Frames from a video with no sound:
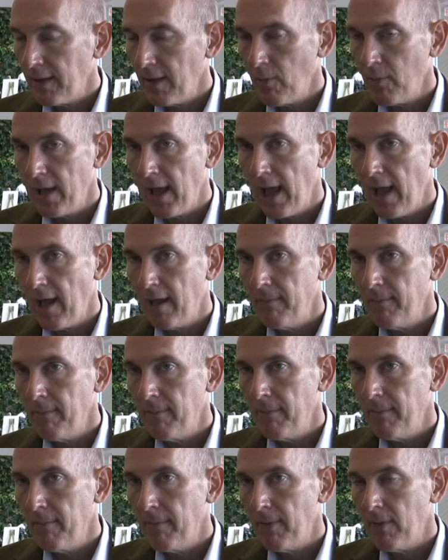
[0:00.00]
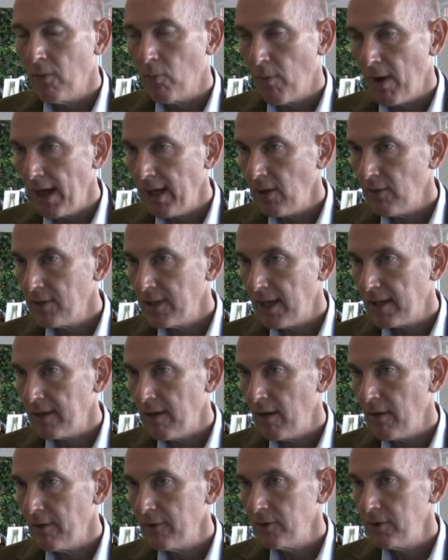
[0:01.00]
that we had the radio
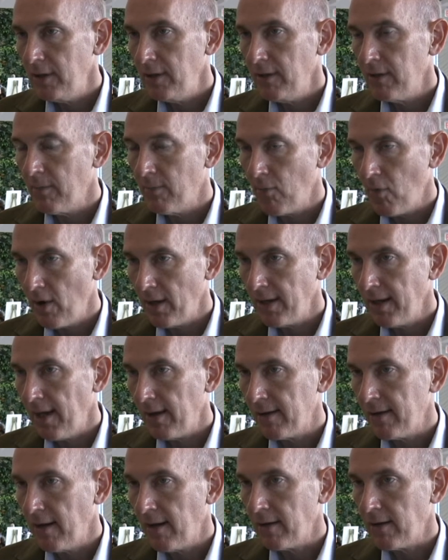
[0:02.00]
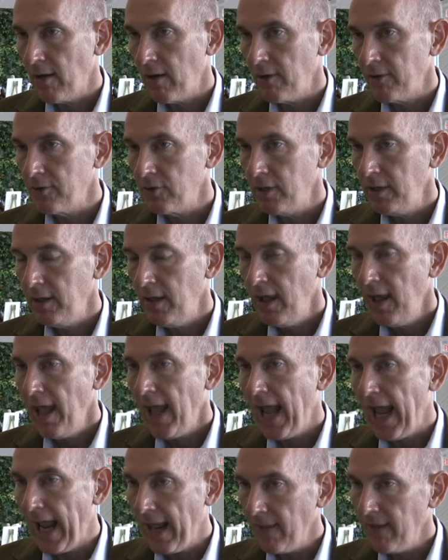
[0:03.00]
technology, the broadcast technology,
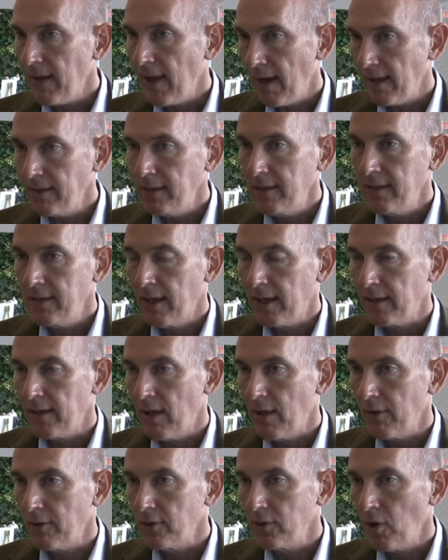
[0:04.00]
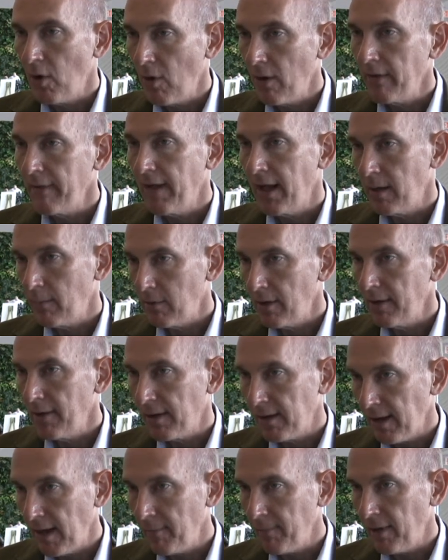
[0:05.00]
and the IT technology all available in the
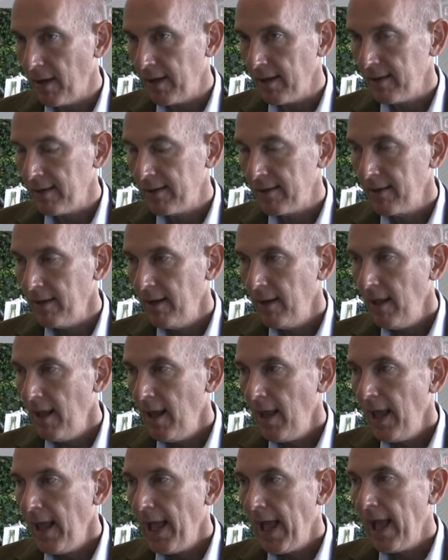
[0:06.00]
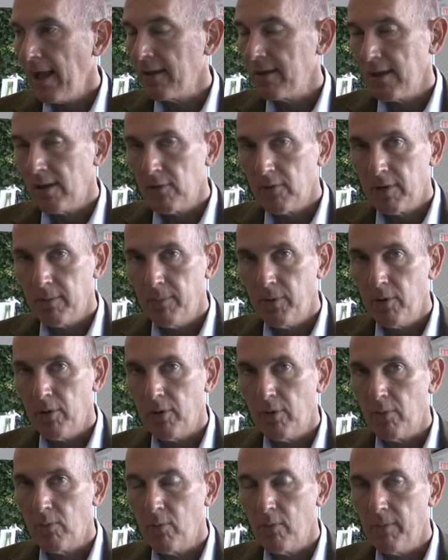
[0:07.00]
same place. A single
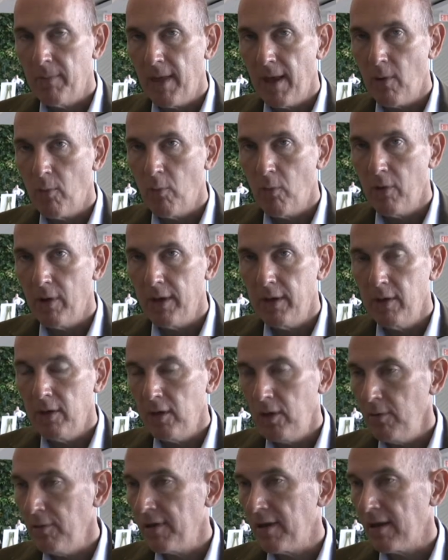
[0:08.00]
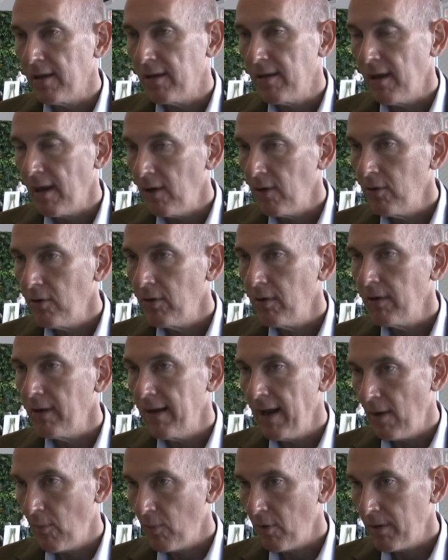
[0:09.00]
computer room that would use a single
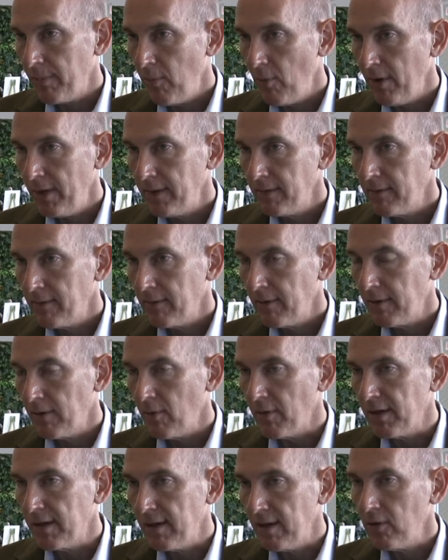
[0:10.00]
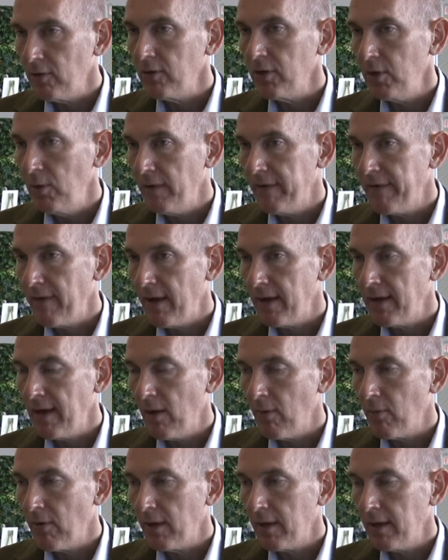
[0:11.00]
network point, so a single unified
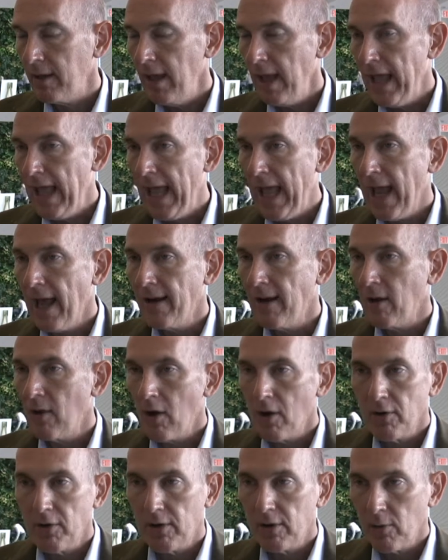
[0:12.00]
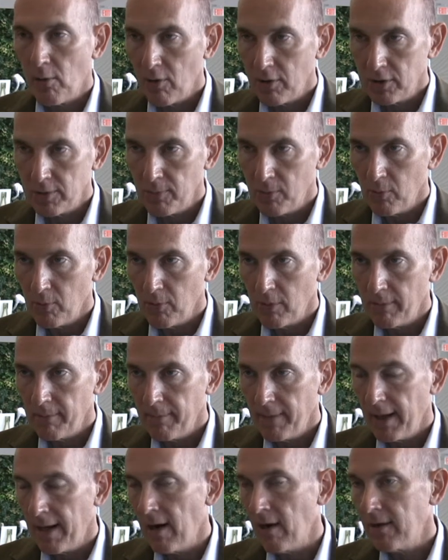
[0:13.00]
network, and a large storage pool,
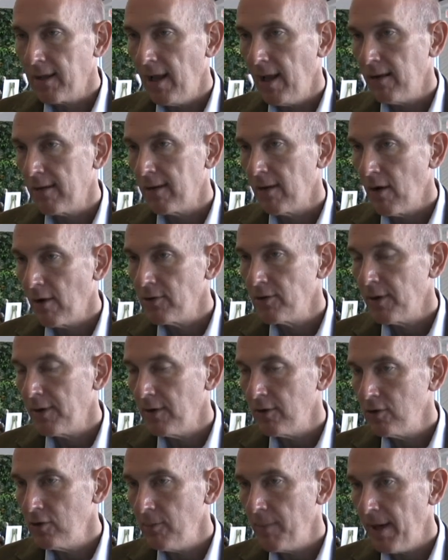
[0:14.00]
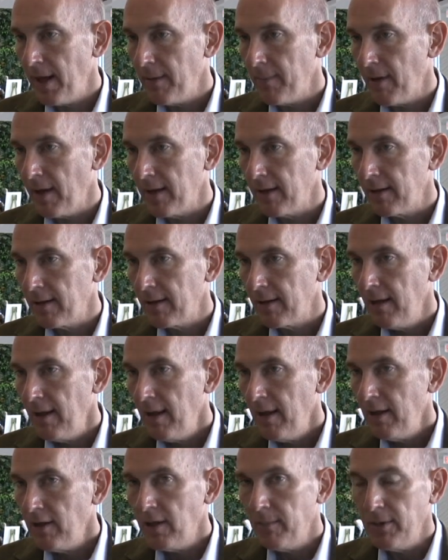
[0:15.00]
in our case larger than 2 petabytes,
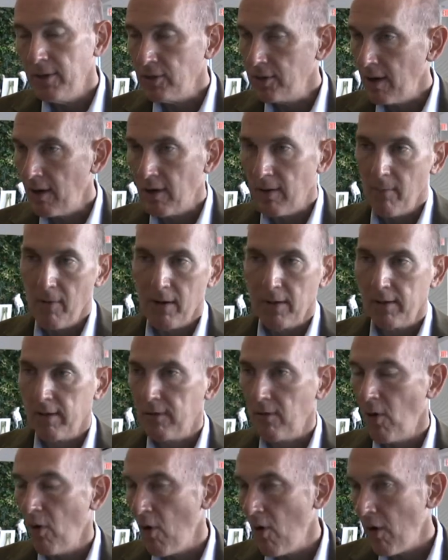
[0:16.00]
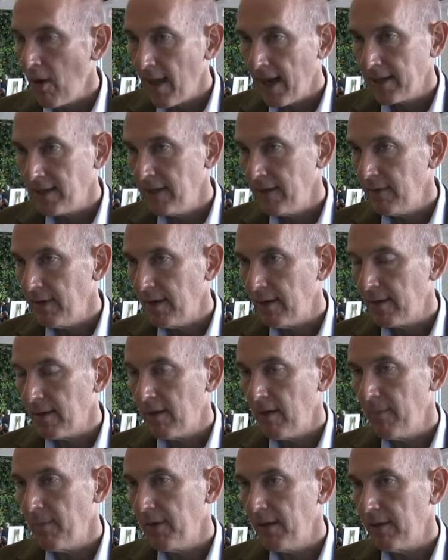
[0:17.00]
to be shared amongst all activities the
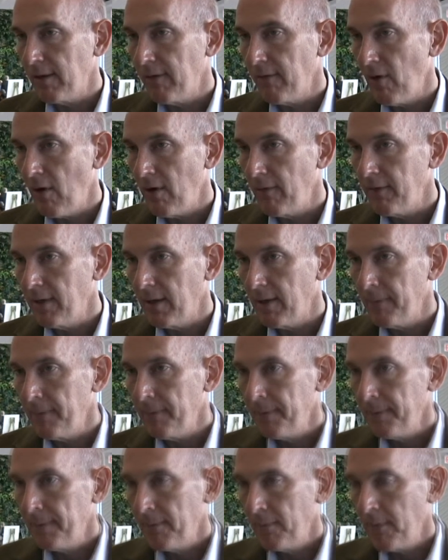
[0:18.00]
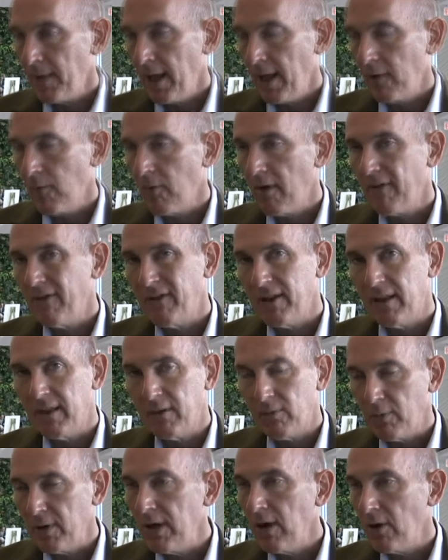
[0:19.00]
company's involved in. We had roughly
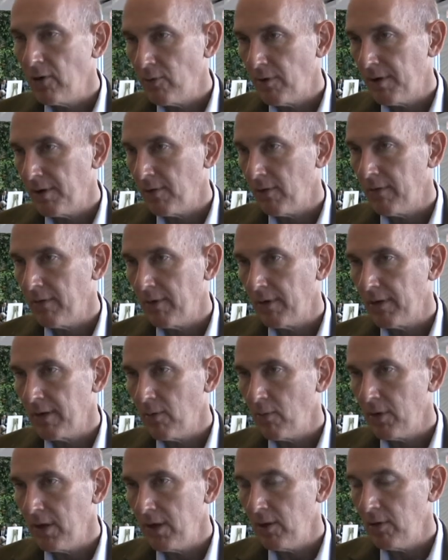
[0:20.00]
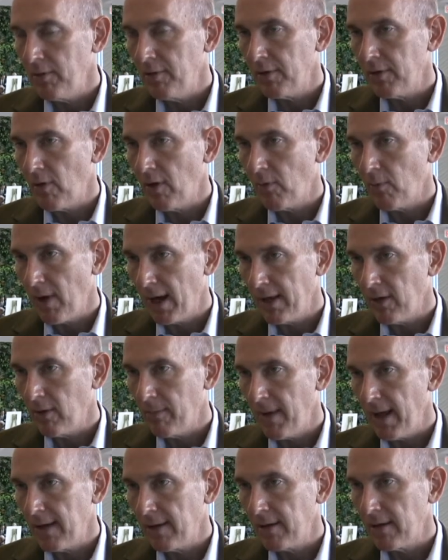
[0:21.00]
300 servers that we use on a regular
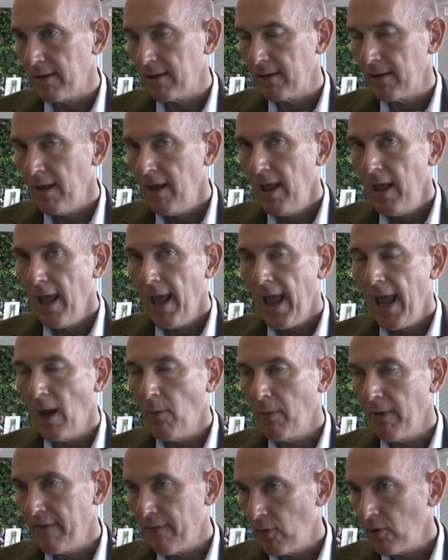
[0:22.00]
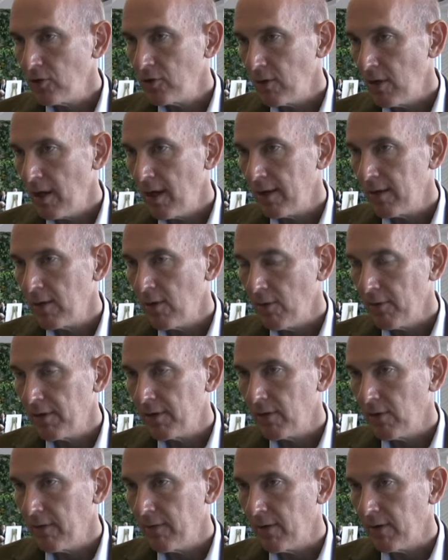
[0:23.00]
basis, and we virtualized those
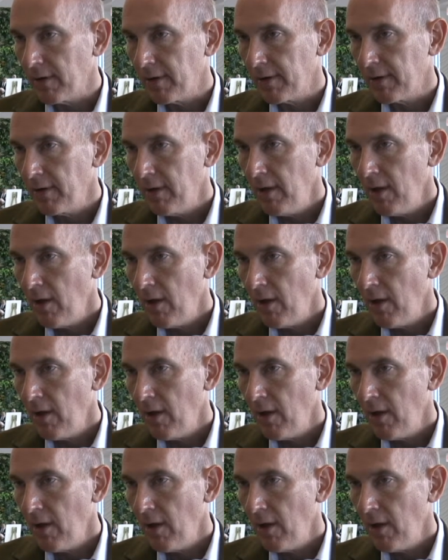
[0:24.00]
servers